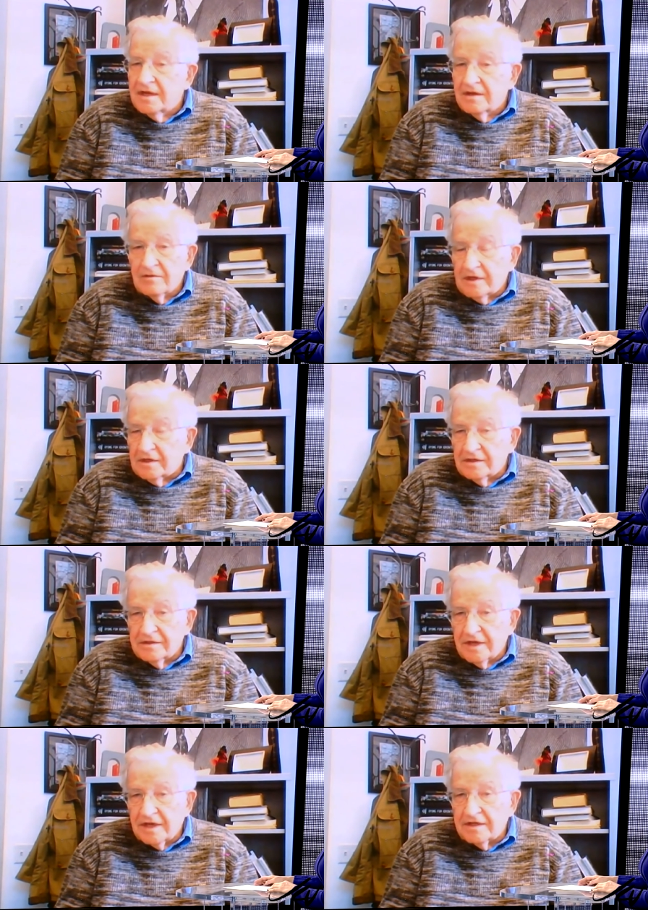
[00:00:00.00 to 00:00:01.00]
Well,
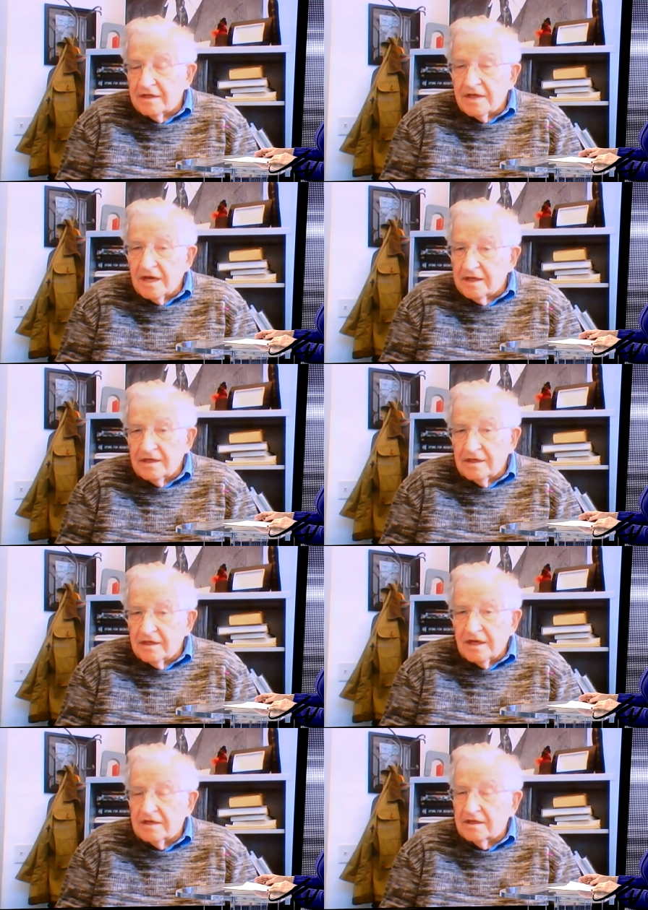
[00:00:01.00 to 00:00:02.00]
1990,
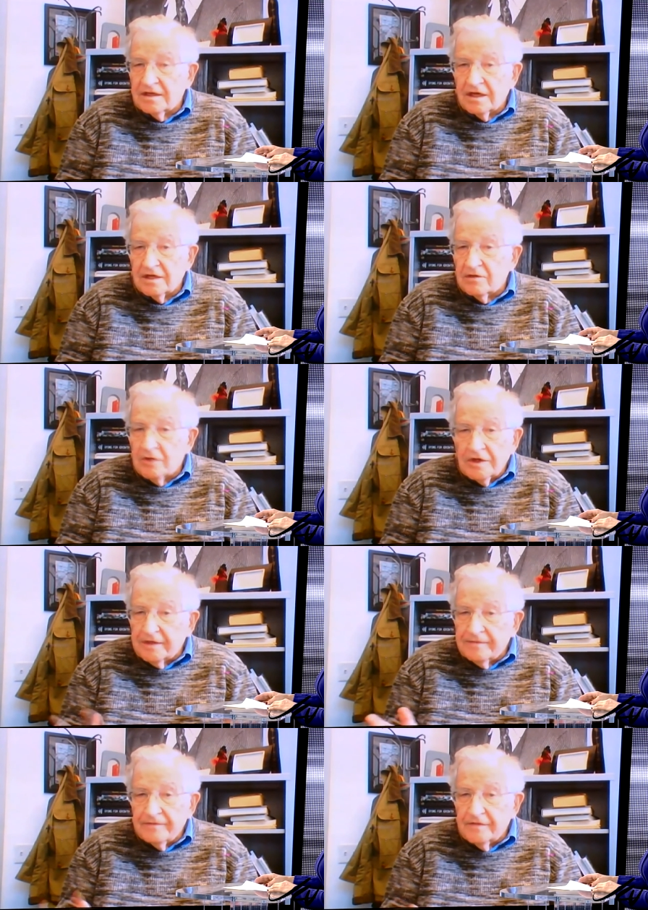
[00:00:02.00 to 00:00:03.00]
1991,
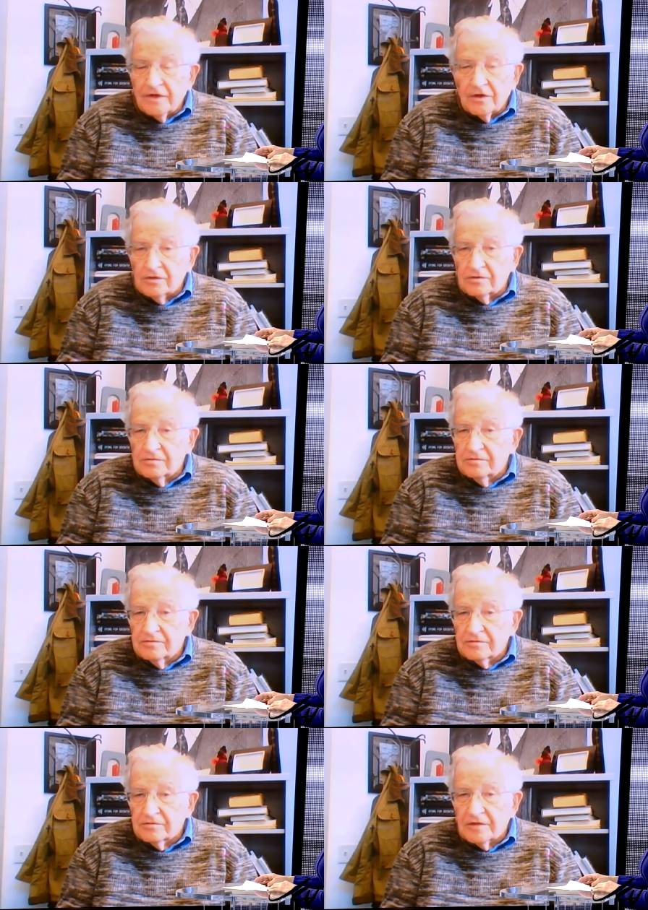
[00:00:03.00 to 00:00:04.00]
no
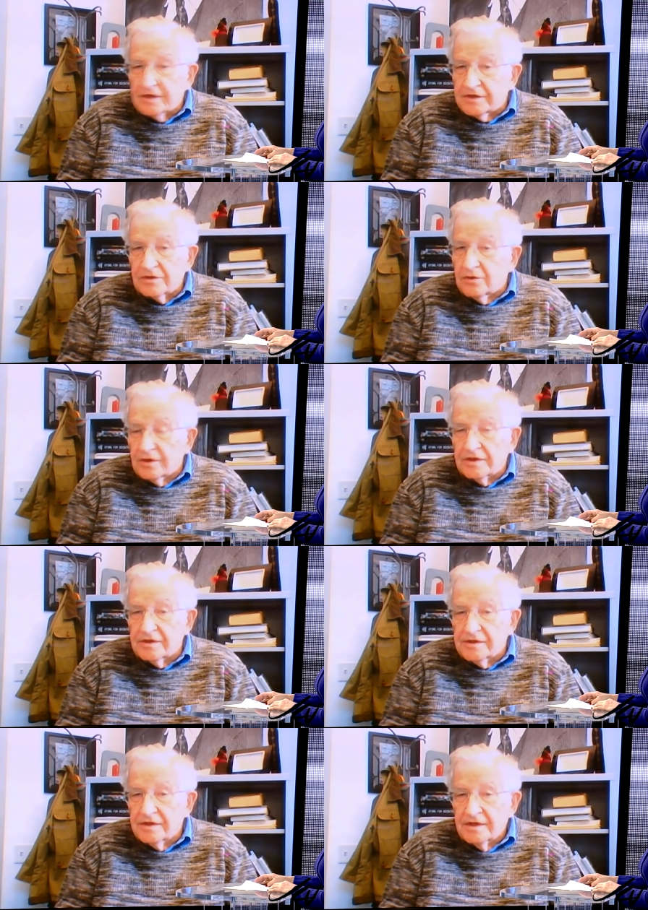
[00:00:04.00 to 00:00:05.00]
Russian horde.
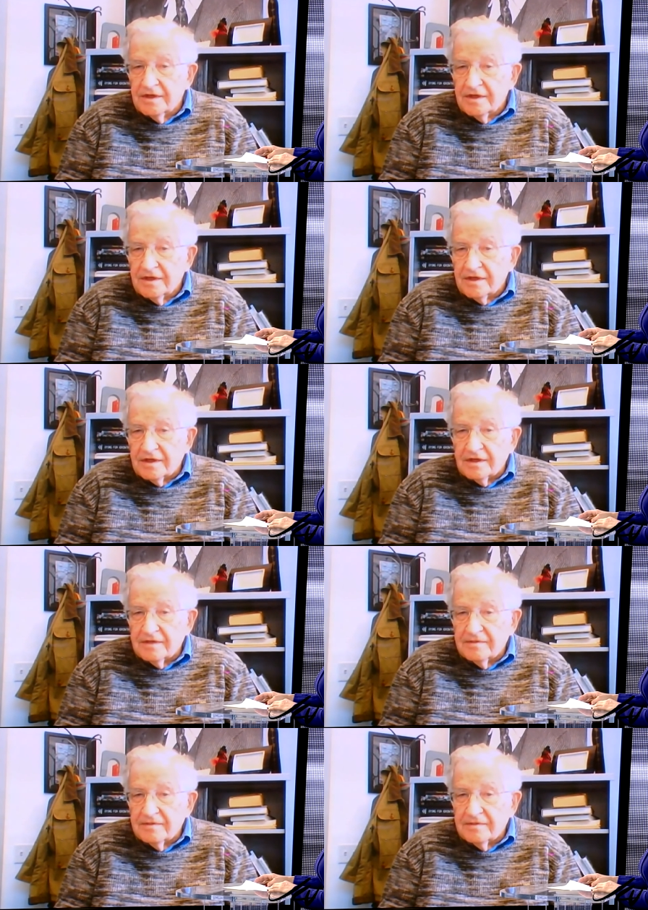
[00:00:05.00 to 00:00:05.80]
Uh,